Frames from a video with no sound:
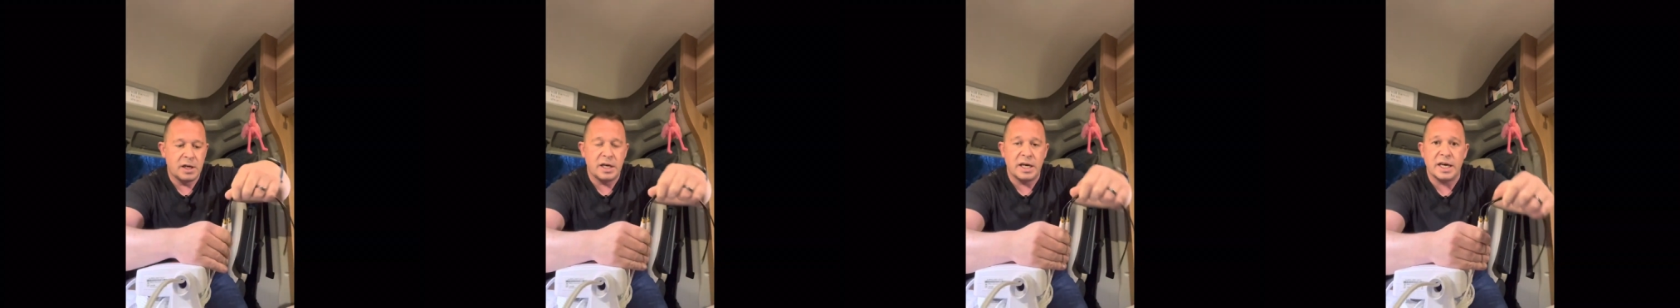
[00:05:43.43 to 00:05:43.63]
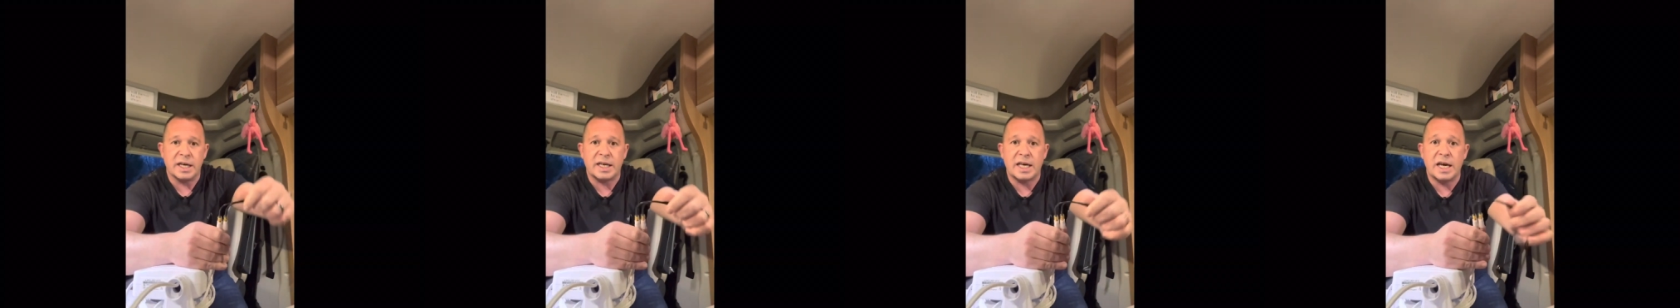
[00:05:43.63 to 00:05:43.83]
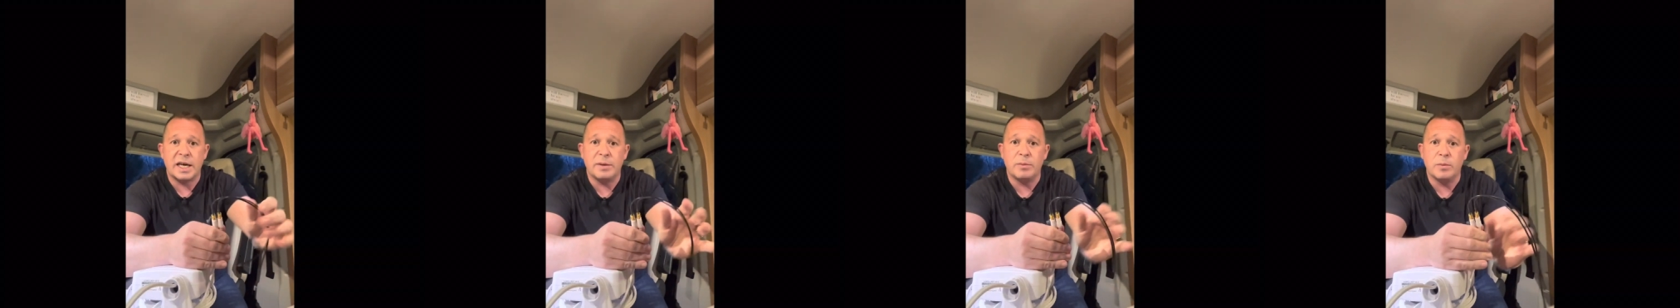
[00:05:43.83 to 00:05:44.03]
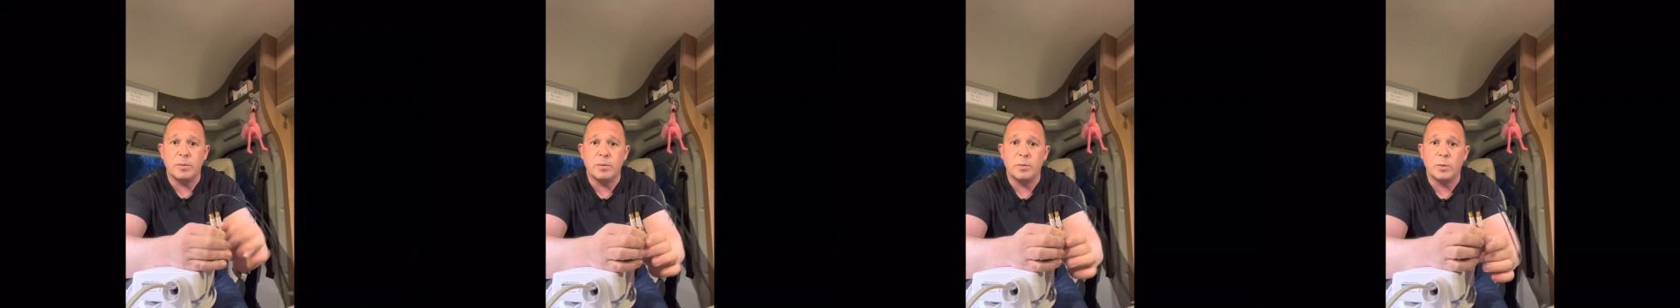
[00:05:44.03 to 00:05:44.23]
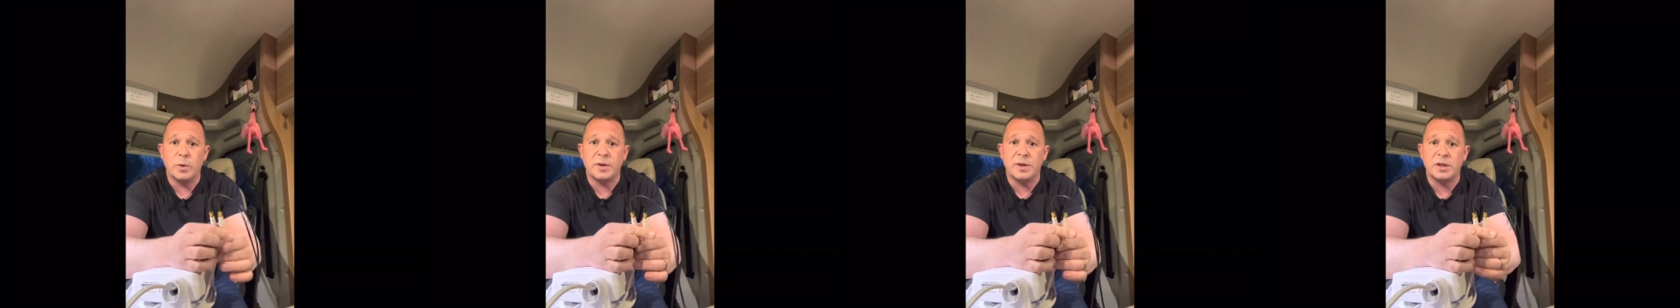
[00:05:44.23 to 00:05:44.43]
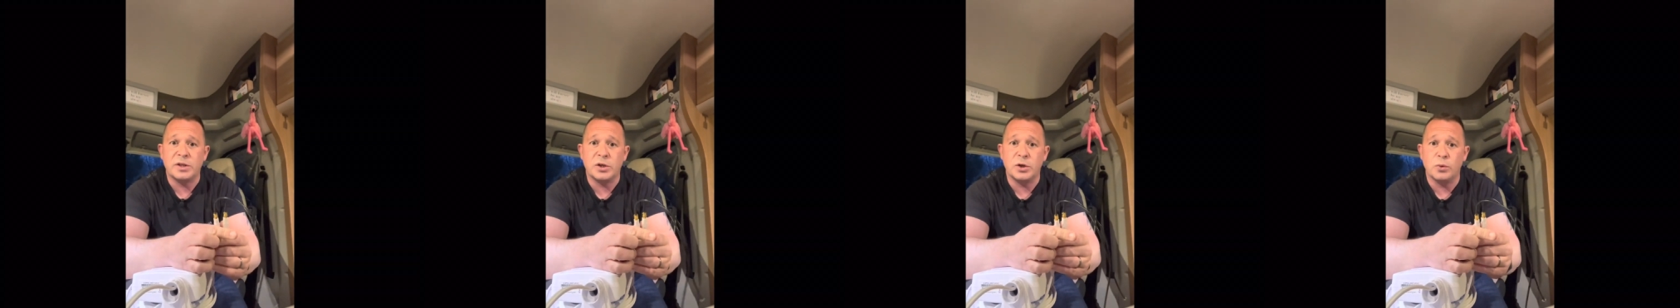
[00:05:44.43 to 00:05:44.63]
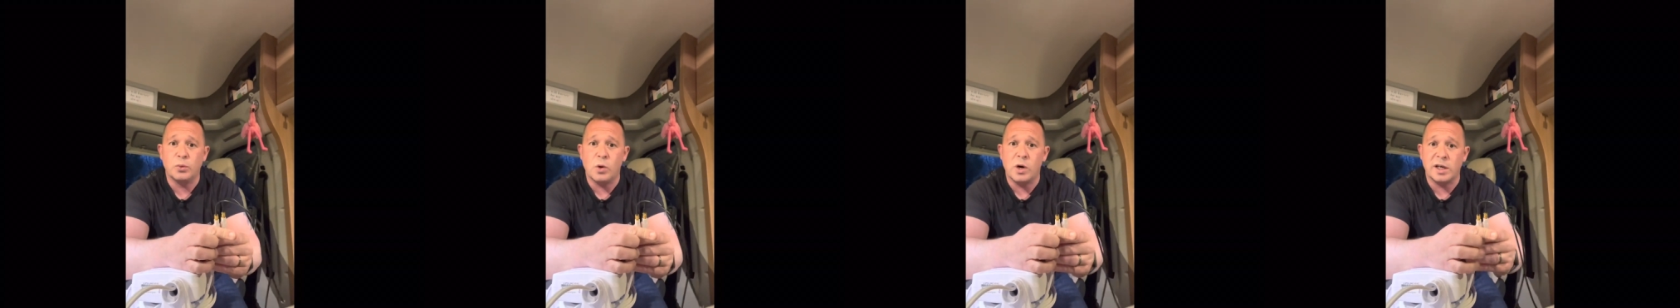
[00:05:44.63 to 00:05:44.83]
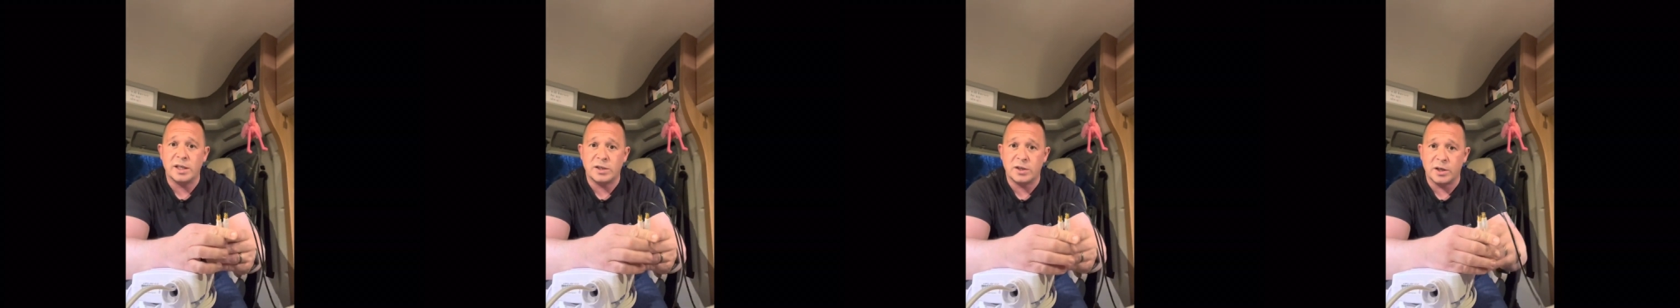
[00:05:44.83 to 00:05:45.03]
with the two
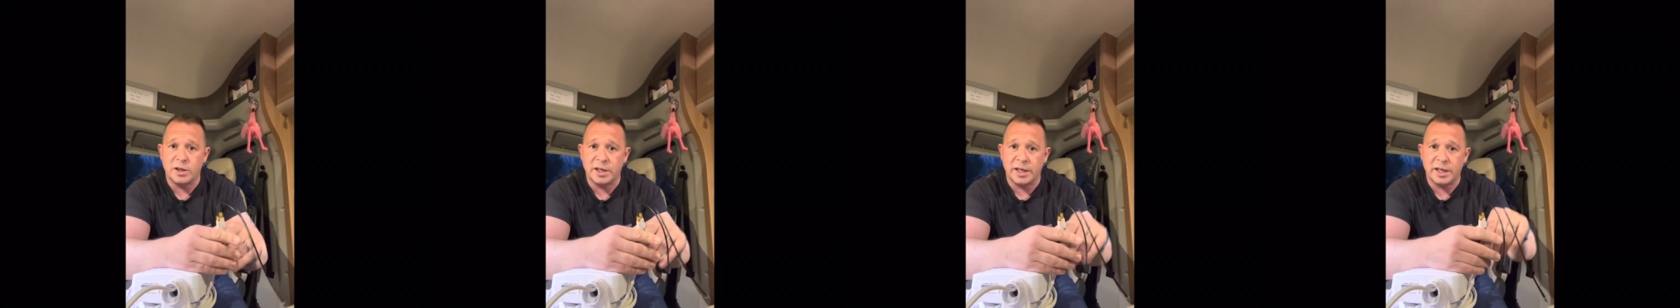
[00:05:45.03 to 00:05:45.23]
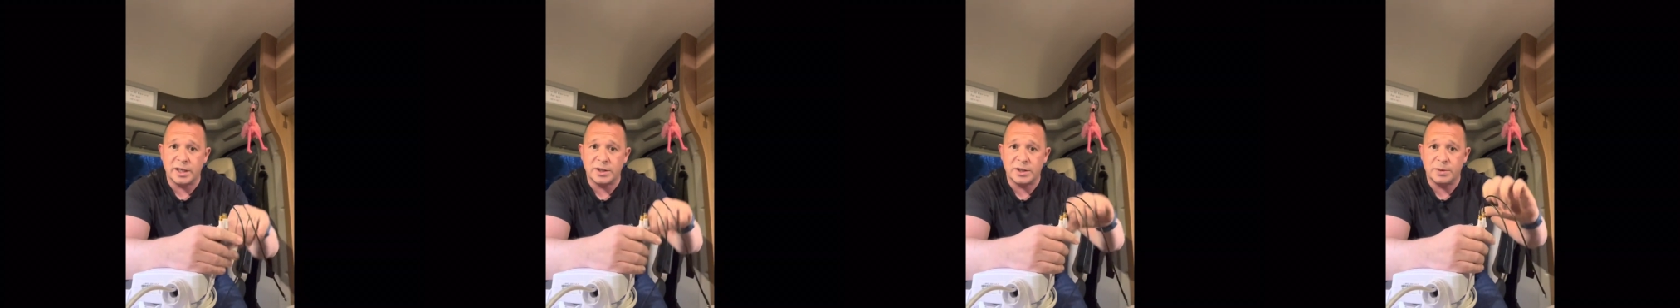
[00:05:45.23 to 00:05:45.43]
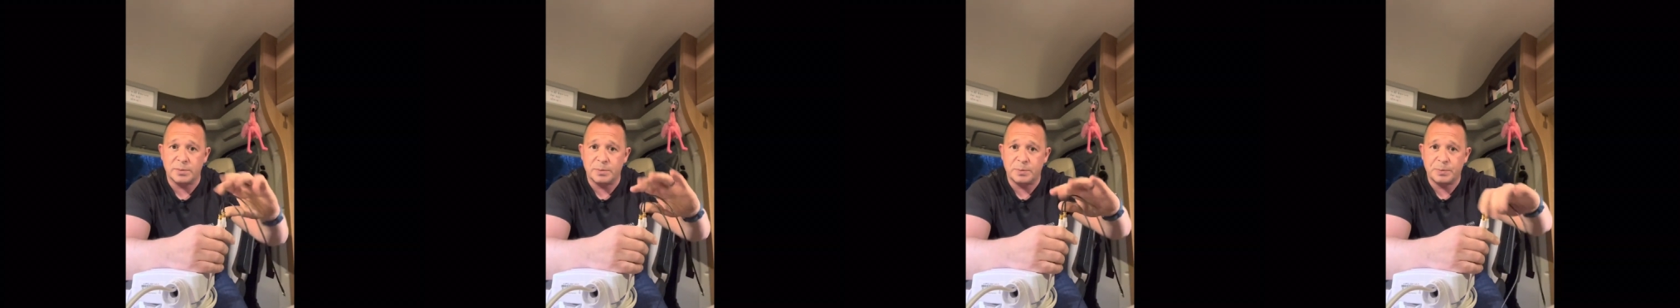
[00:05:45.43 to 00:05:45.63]
white sockets,